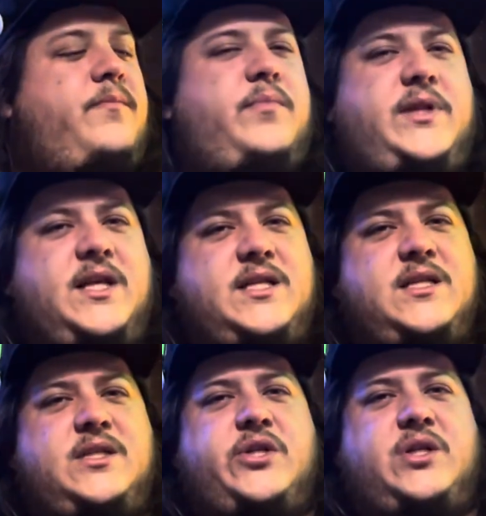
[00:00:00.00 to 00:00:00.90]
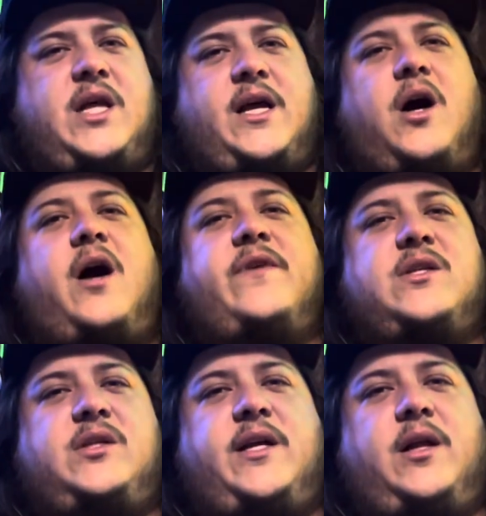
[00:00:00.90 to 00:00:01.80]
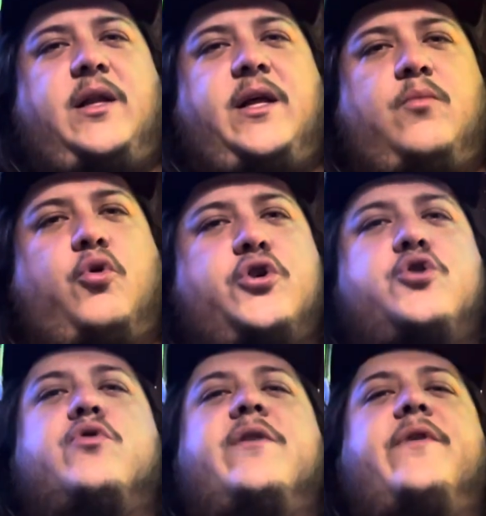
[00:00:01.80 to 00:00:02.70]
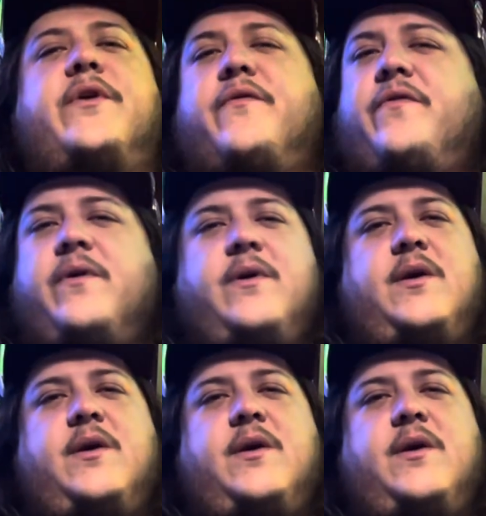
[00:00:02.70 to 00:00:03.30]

But this is just like obviously a little more derivative.